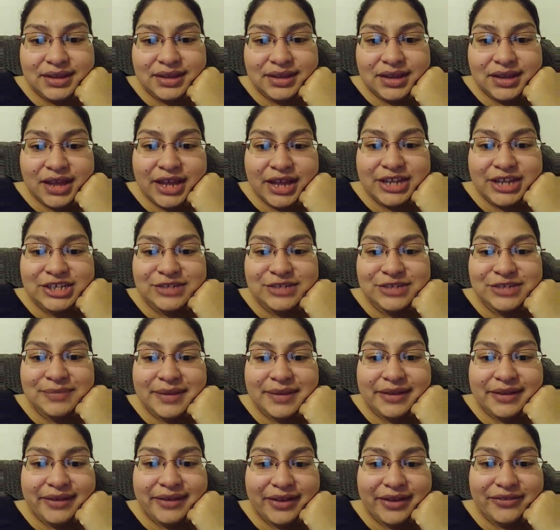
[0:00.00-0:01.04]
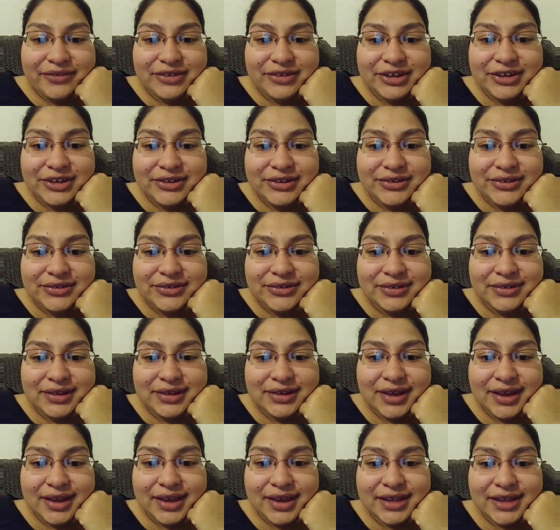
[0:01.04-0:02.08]
Hi, Jamel. How are you?
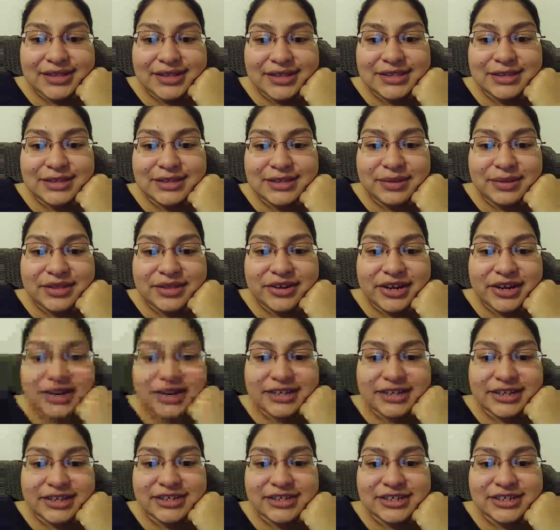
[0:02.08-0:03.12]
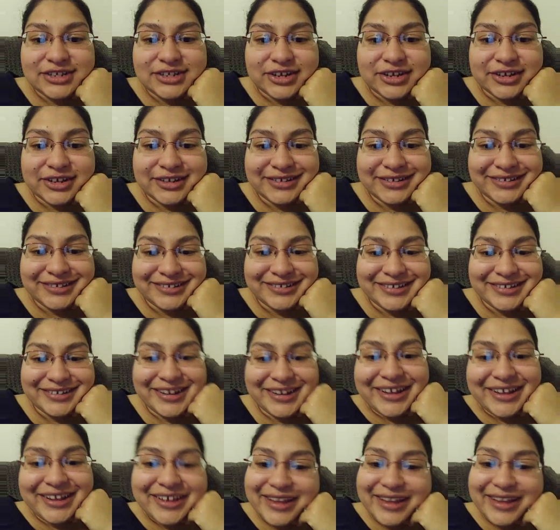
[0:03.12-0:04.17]
Yeah, I can't sleep either. I need to talk.
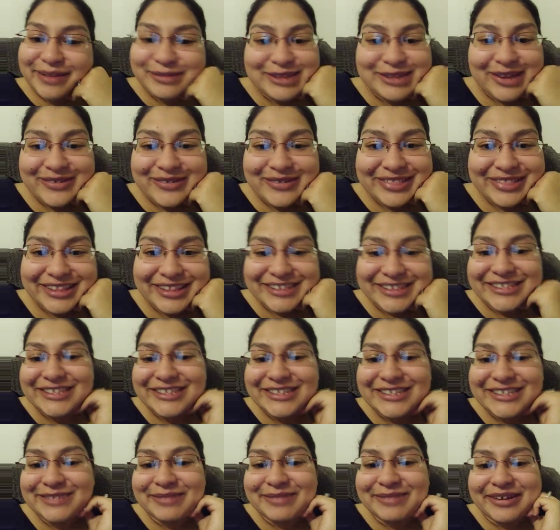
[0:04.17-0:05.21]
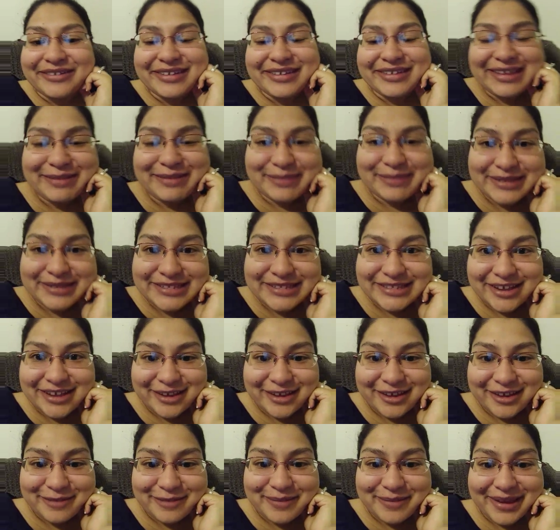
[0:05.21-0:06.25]
Come talk with us, Jamel. Keep us
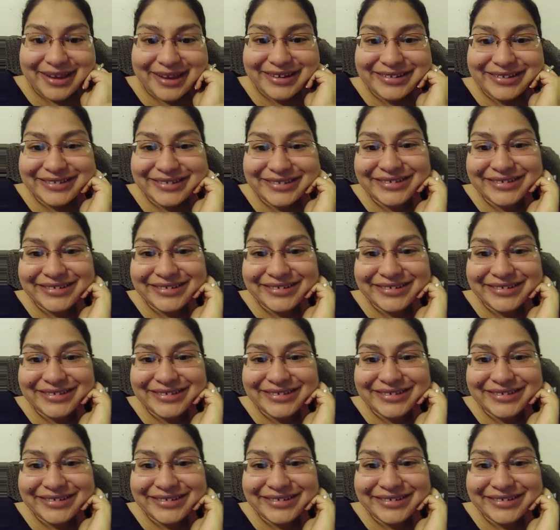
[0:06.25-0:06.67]
occupied.